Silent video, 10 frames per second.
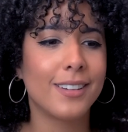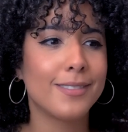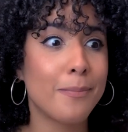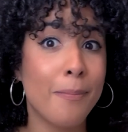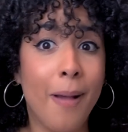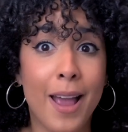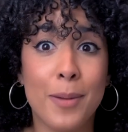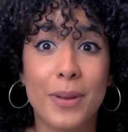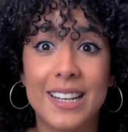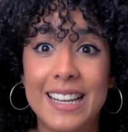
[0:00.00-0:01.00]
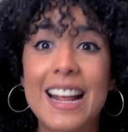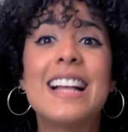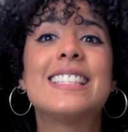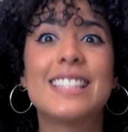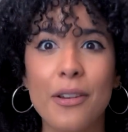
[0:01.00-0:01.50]
My opinion
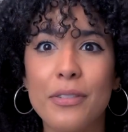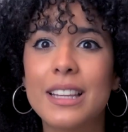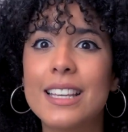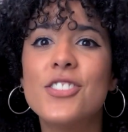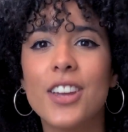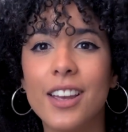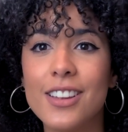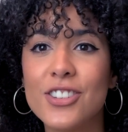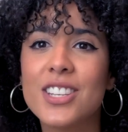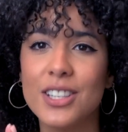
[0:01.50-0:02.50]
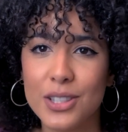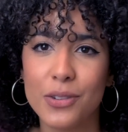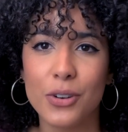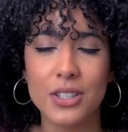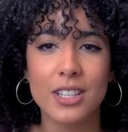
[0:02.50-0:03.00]
has definitely changed since the
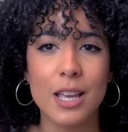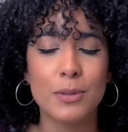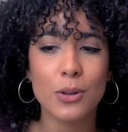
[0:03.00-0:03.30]
first time.